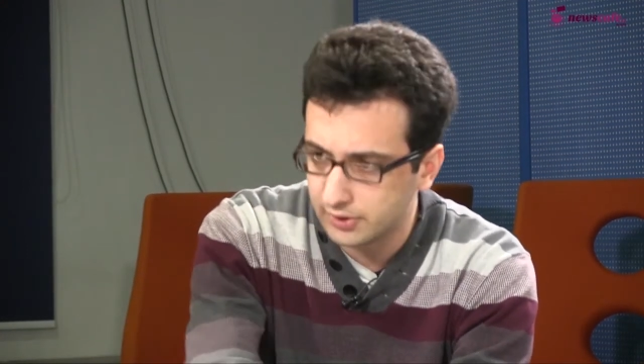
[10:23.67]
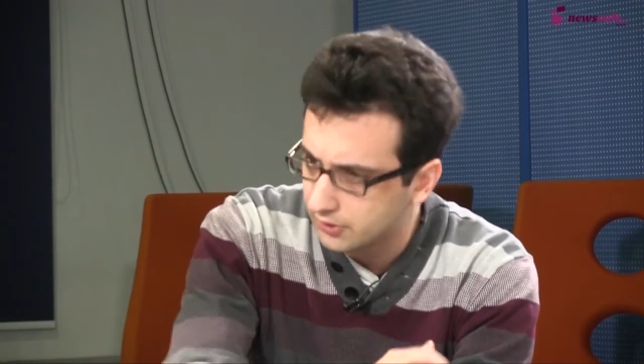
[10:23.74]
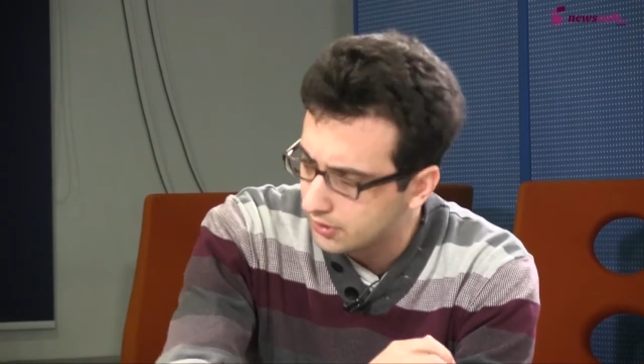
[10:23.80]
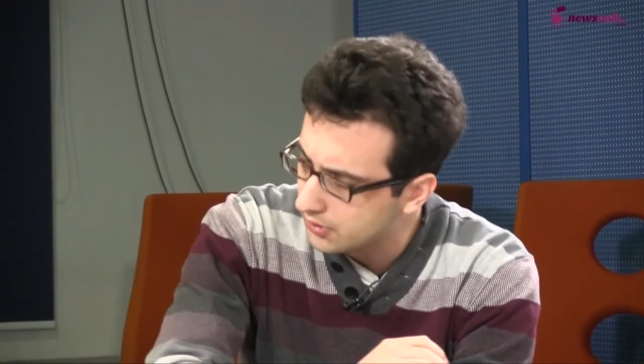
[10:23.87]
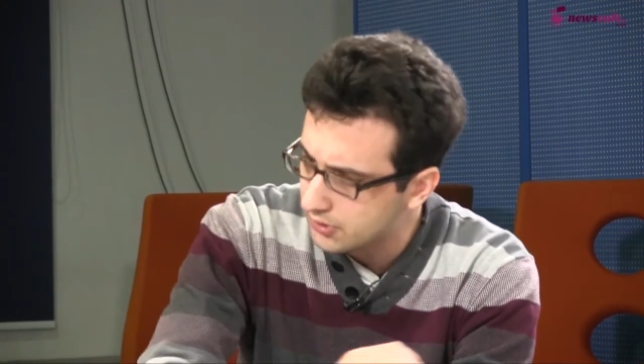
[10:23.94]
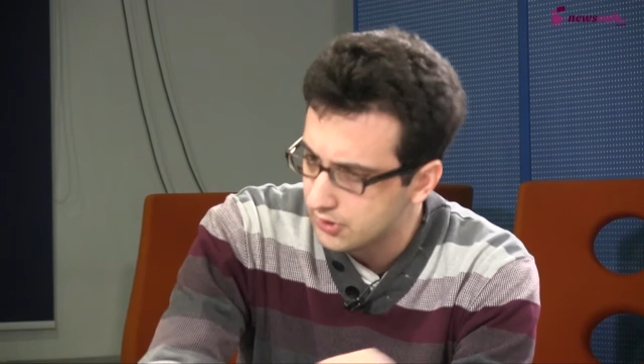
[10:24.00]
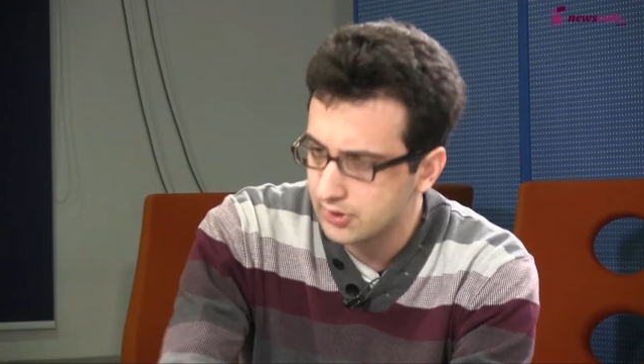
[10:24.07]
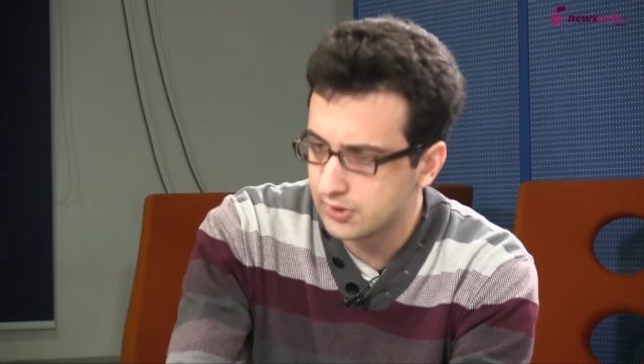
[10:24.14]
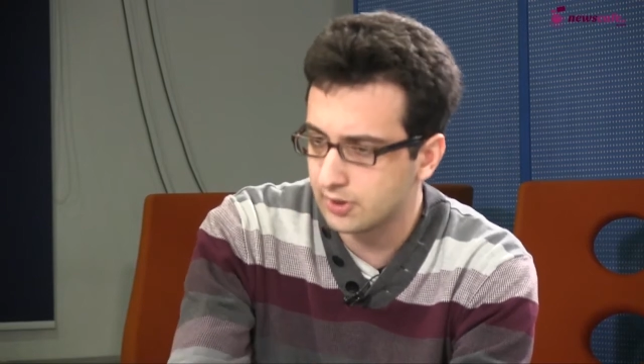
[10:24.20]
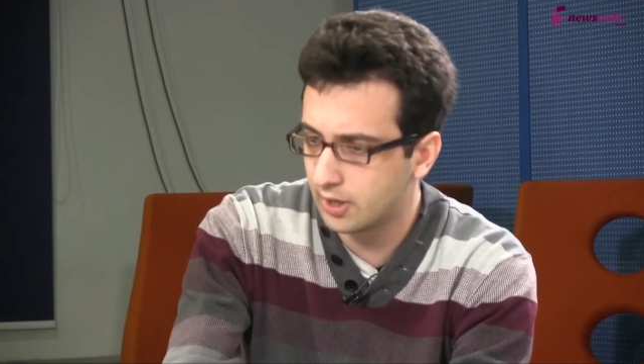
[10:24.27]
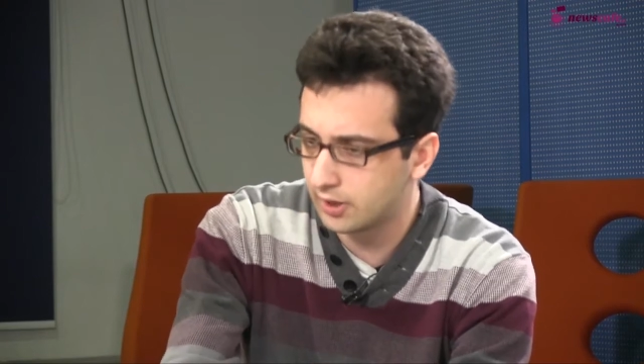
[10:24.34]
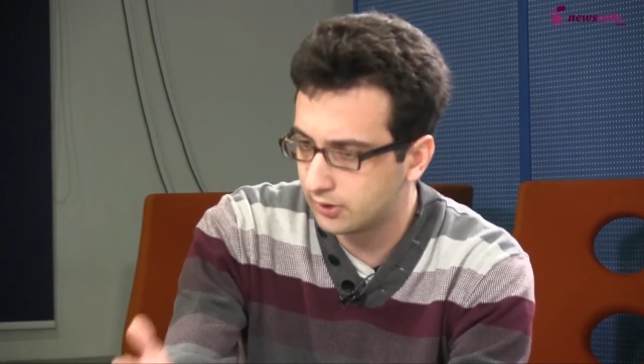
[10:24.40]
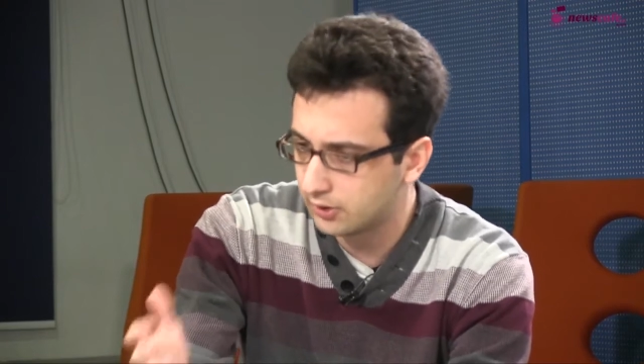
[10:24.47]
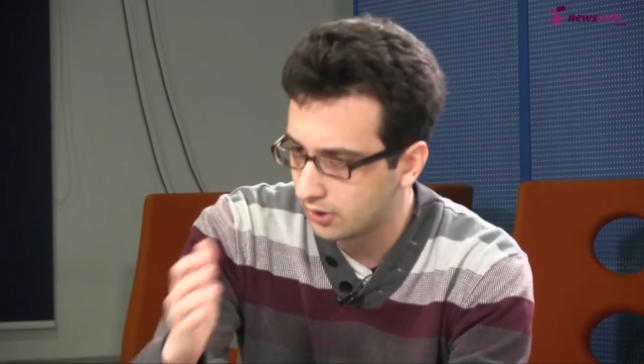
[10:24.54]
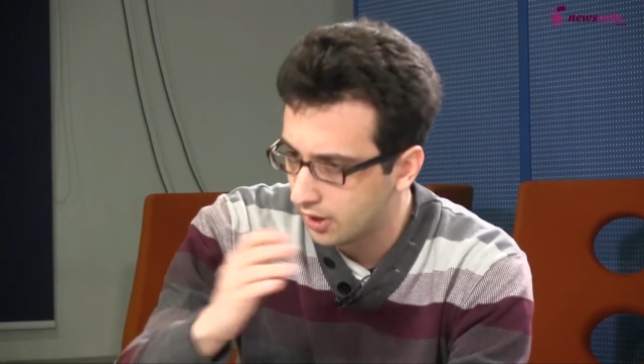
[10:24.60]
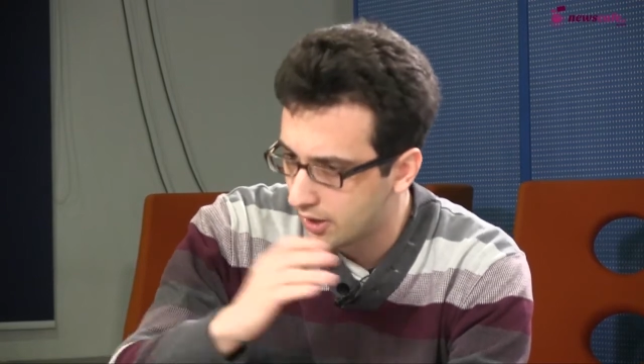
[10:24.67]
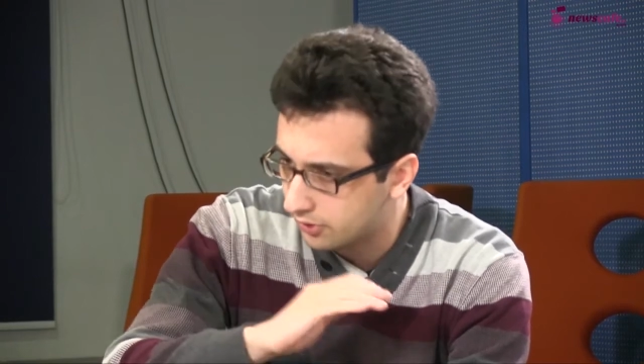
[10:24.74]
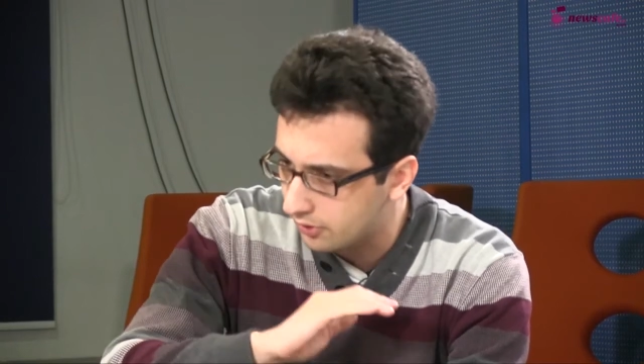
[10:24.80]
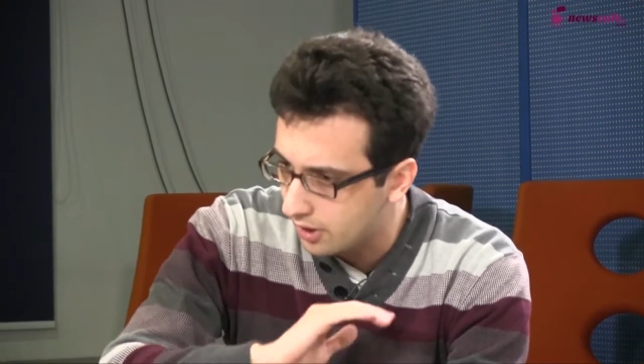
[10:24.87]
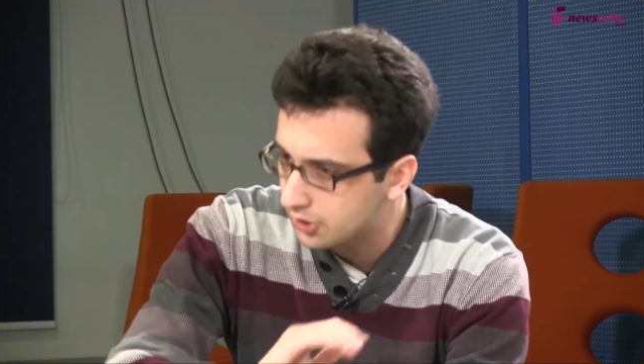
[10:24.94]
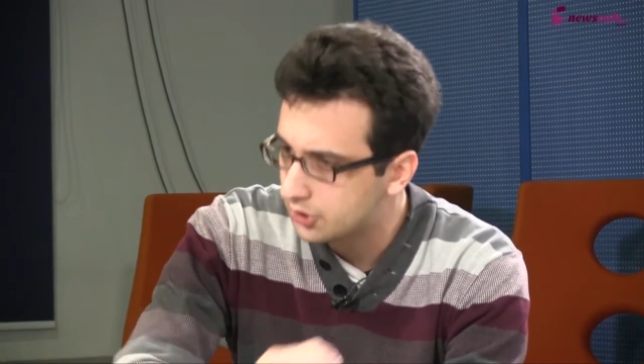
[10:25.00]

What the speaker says: But this is not a